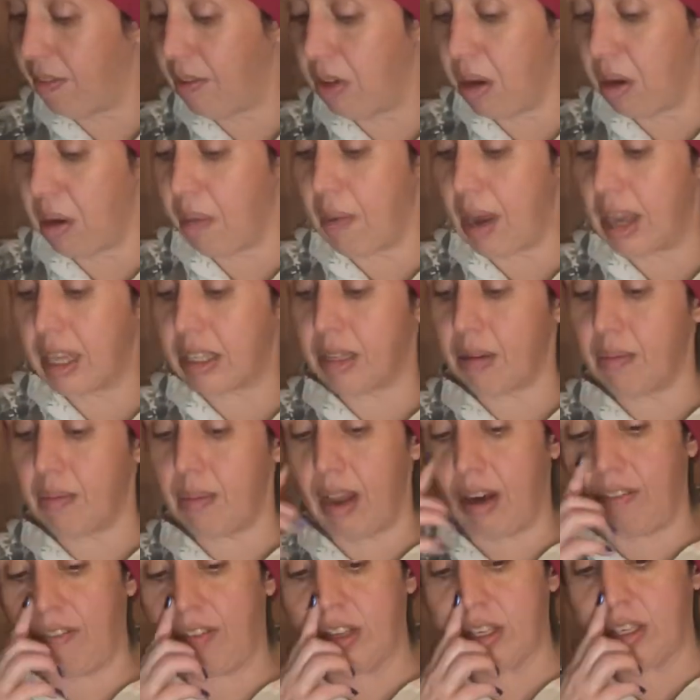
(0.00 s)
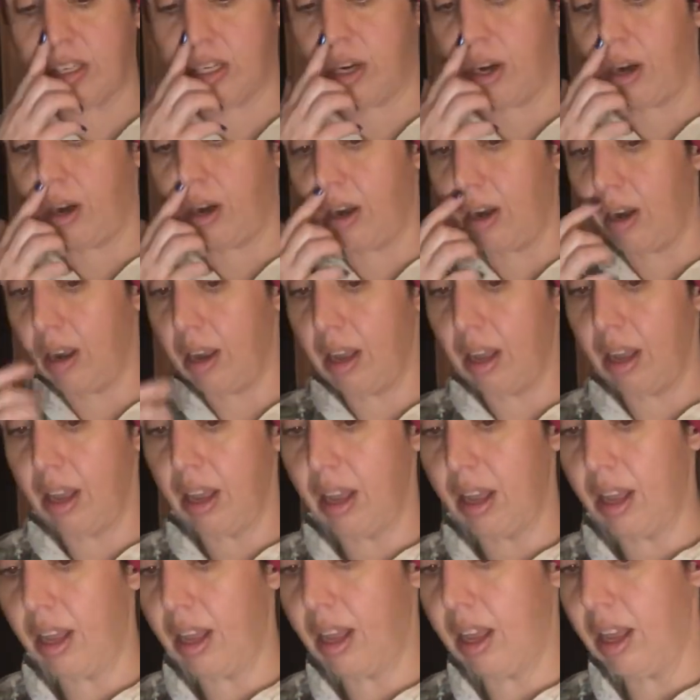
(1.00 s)
You're a master manifester.
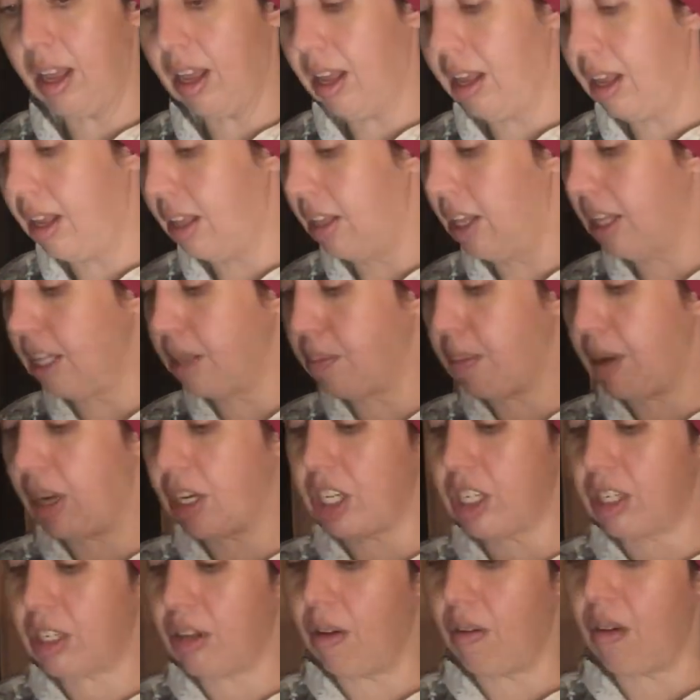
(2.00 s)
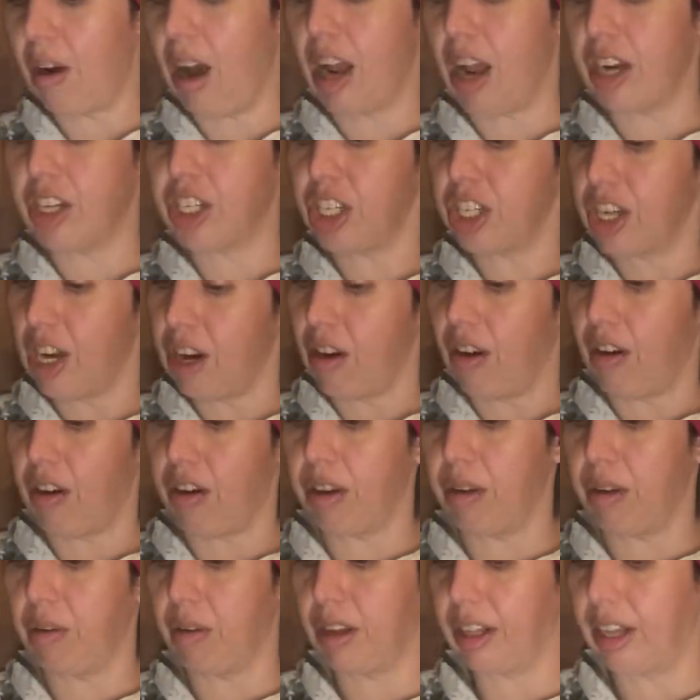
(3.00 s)
These bitches don't got shit on
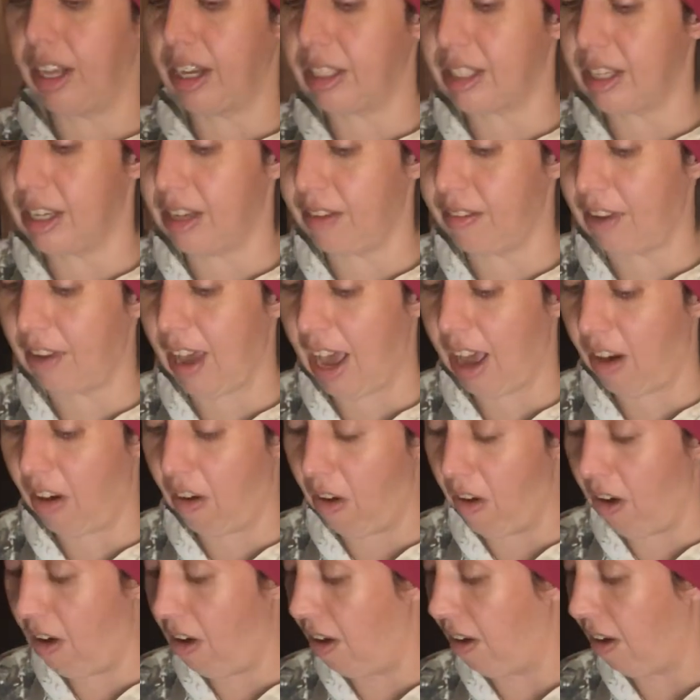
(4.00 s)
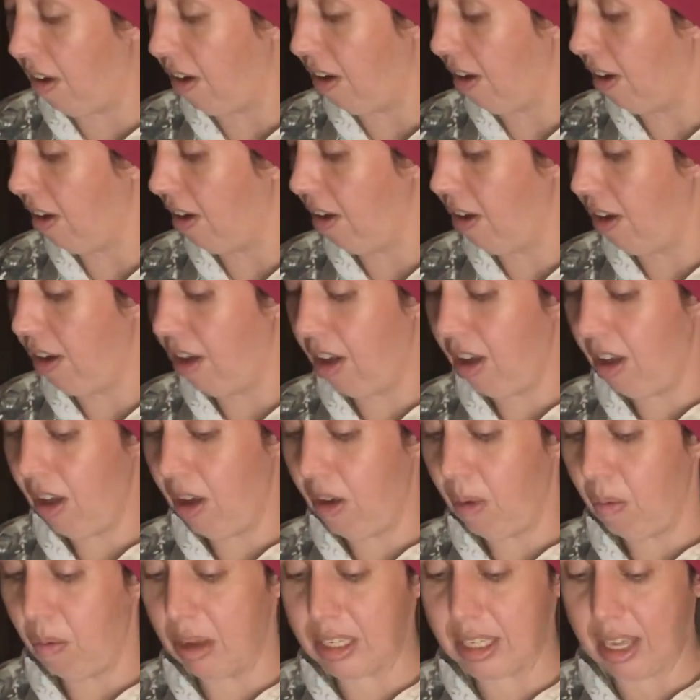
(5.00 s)
you, collective, at all.
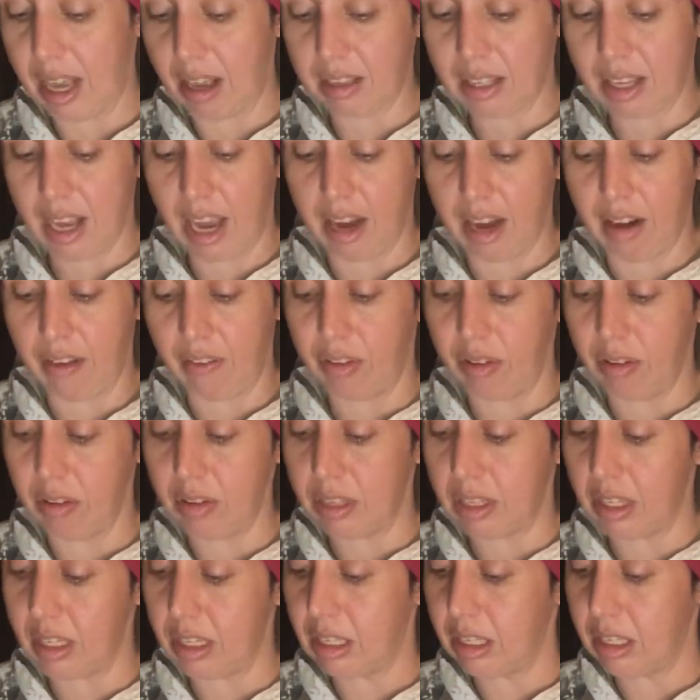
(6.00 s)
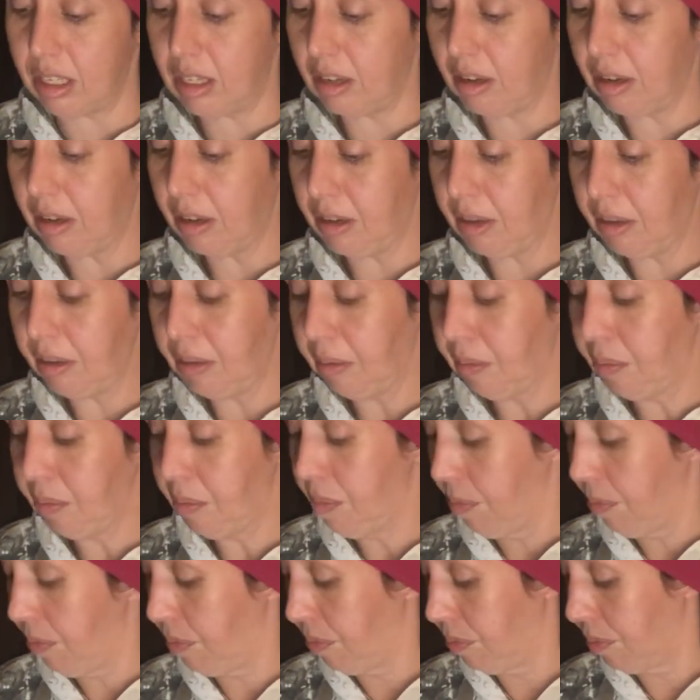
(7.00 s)
What's outside influences?
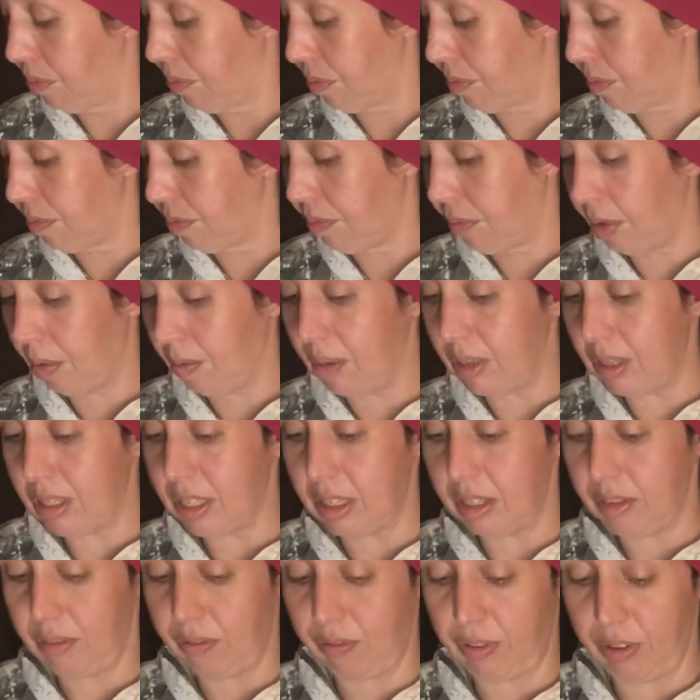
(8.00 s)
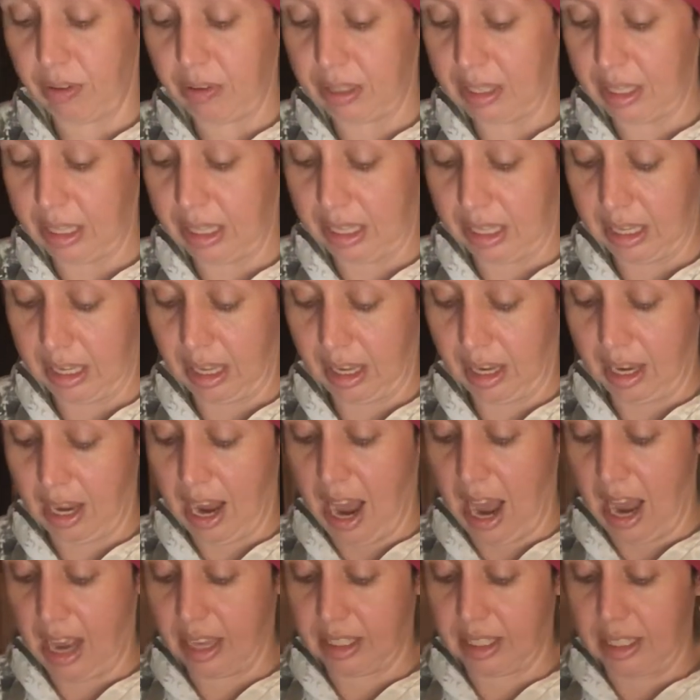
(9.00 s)
What is influencing?
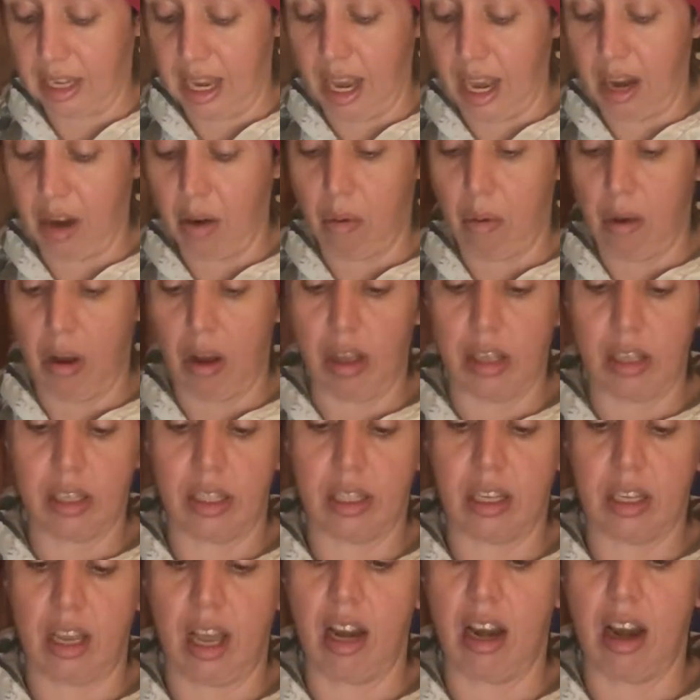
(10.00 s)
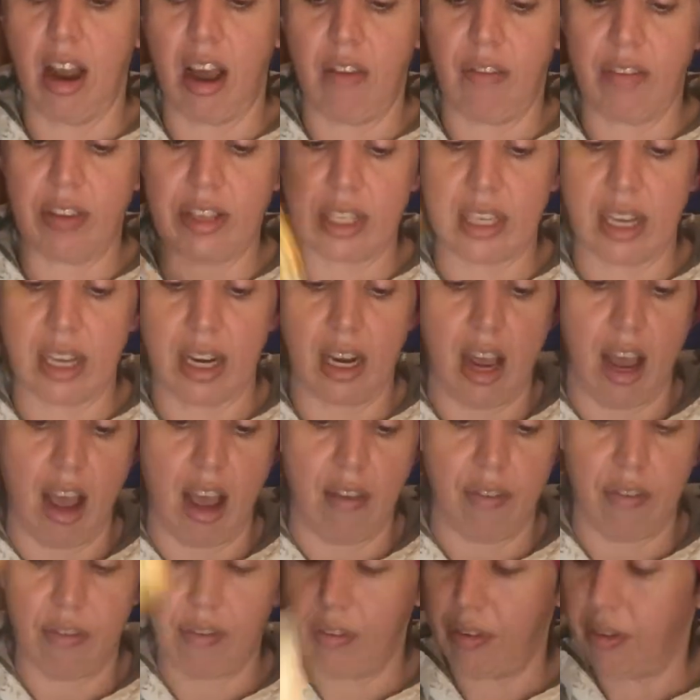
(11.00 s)
Yeah, ten of wands. Enough is
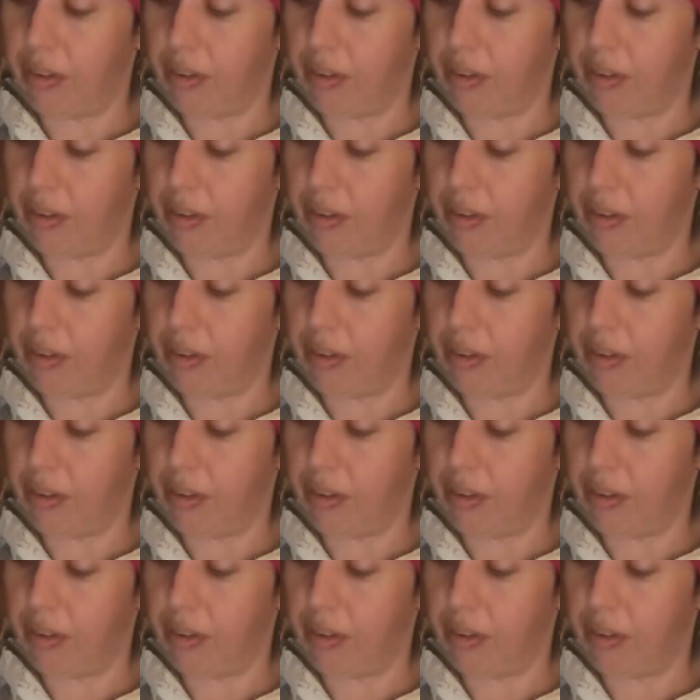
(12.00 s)
enough.